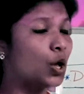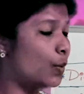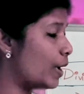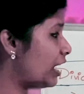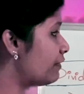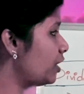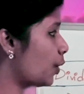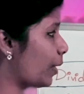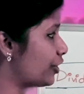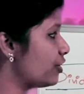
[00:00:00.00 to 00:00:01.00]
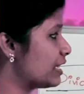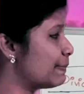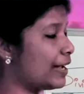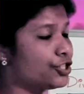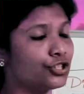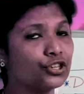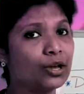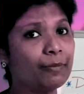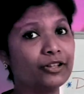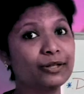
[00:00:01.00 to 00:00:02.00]
Whenever the question is mentioning
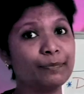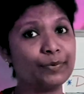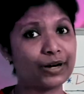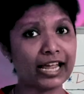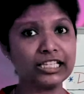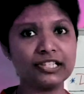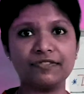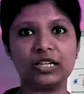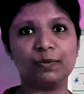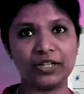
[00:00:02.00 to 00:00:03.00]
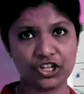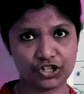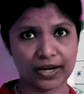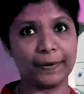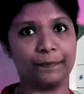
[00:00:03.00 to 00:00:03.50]
about the price of equity share,